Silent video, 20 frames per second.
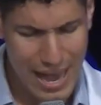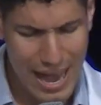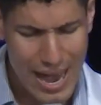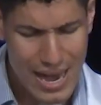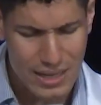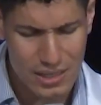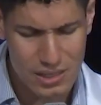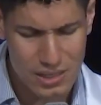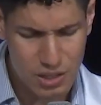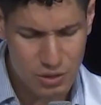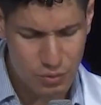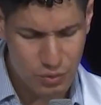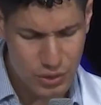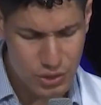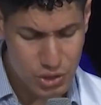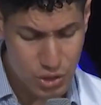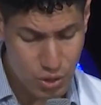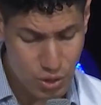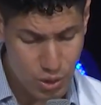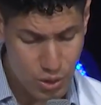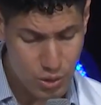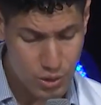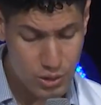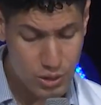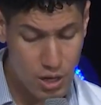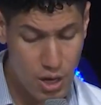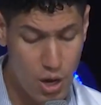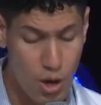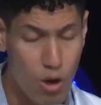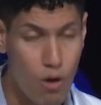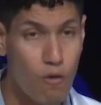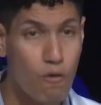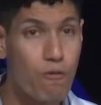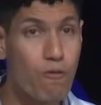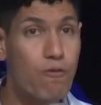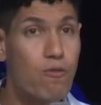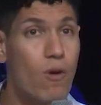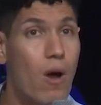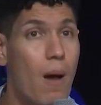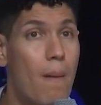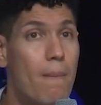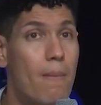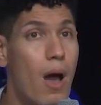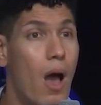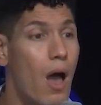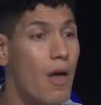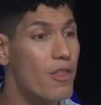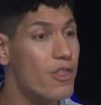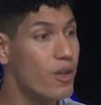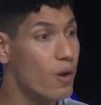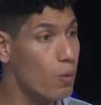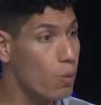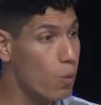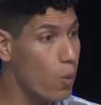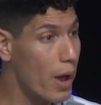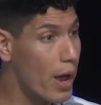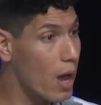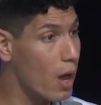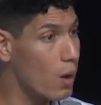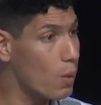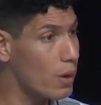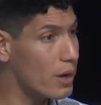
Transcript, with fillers: Isaac returned from the well.